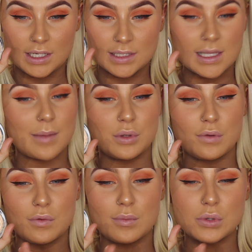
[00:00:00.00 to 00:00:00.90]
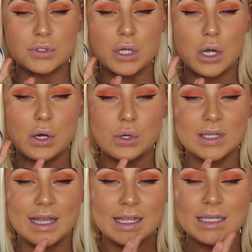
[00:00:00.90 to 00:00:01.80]
It is that beautiful molten gold,
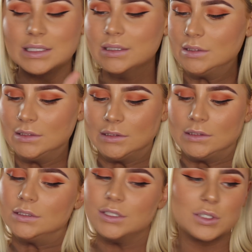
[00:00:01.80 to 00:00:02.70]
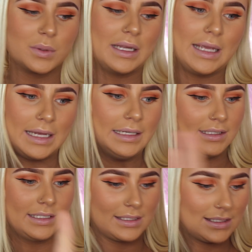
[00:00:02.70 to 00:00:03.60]
like you just want to eat
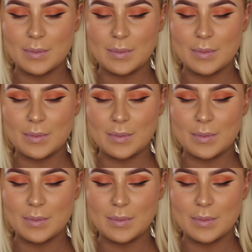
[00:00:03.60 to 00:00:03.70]
this.